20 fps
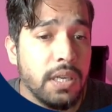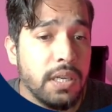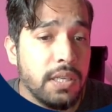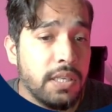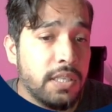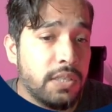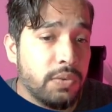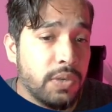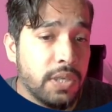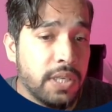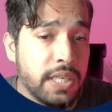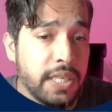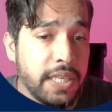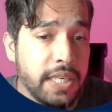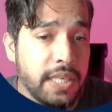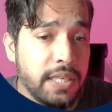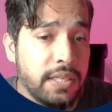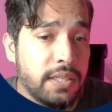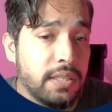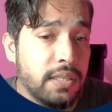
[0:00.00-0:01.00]
It will
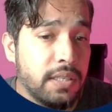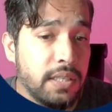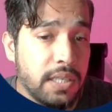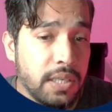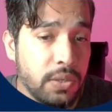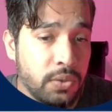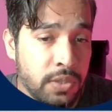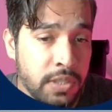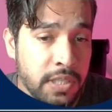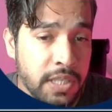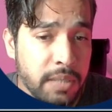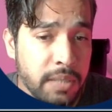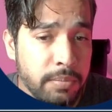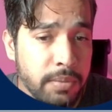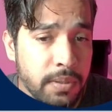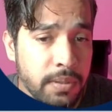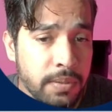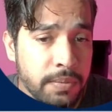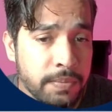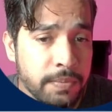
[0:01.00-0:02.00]
create a route
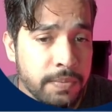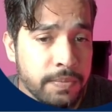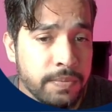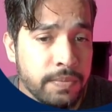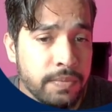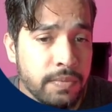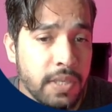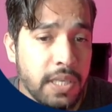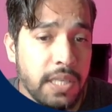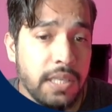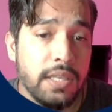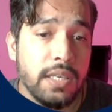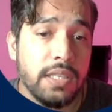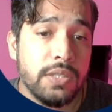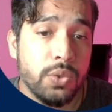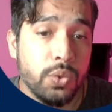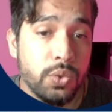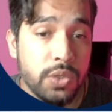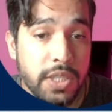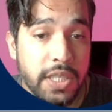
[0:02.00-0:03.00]
table and
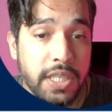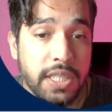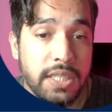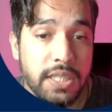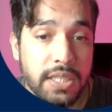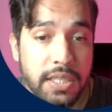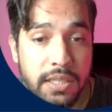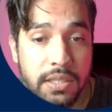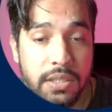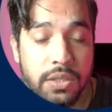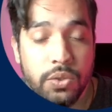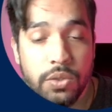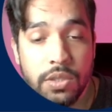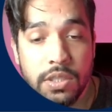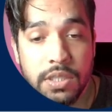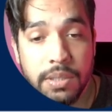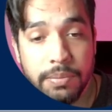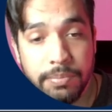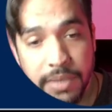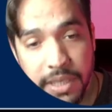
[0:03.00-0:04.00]
associate it to the
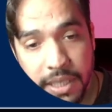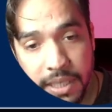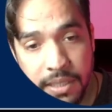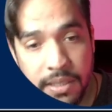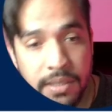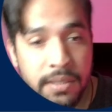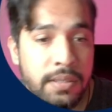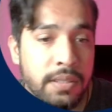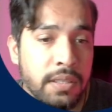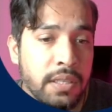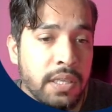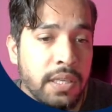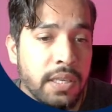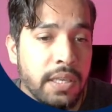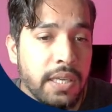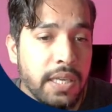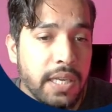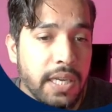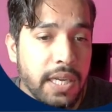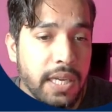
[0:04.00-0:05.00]
subnet
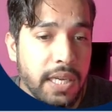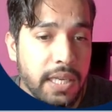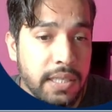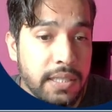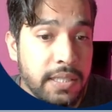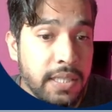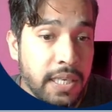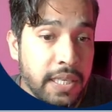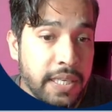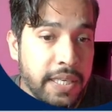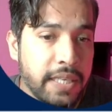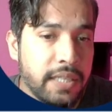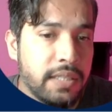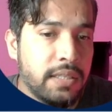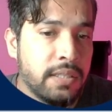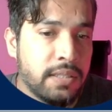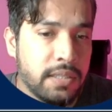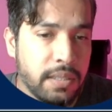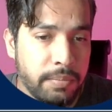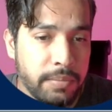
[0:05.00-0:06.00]
and delegate the
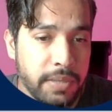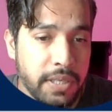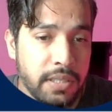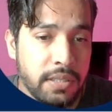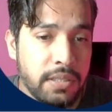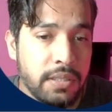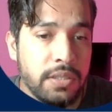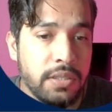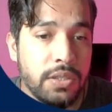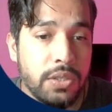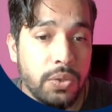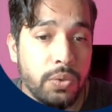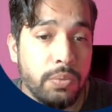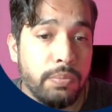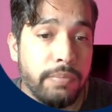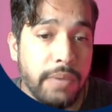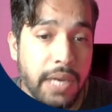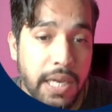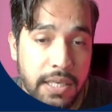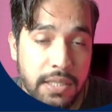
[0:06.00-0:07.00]
subnet to
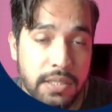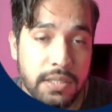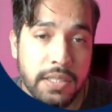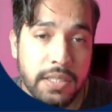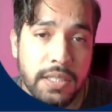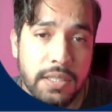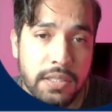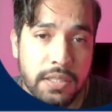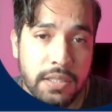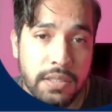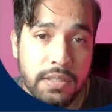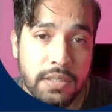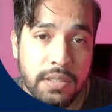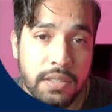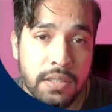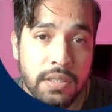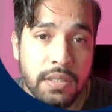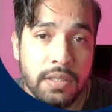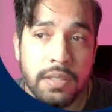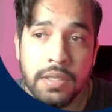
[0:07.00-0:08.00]
managed instance.
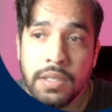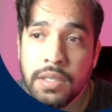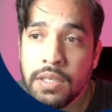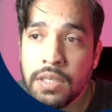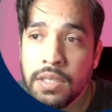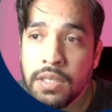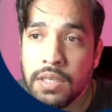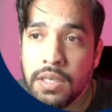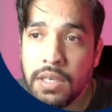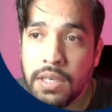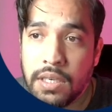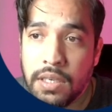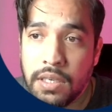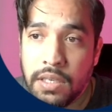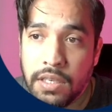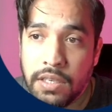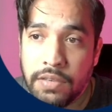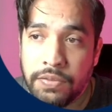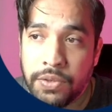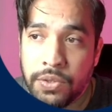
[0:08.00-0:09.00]

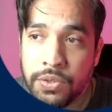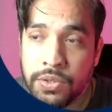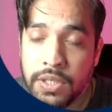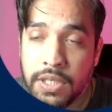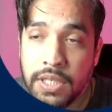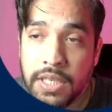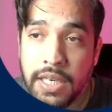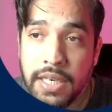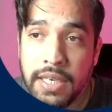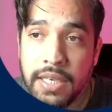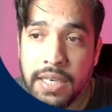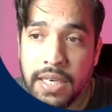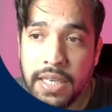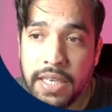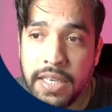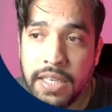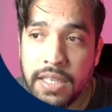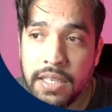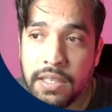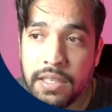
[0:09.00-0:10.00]
If you see
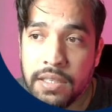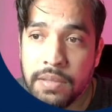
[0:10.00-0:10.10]
currently,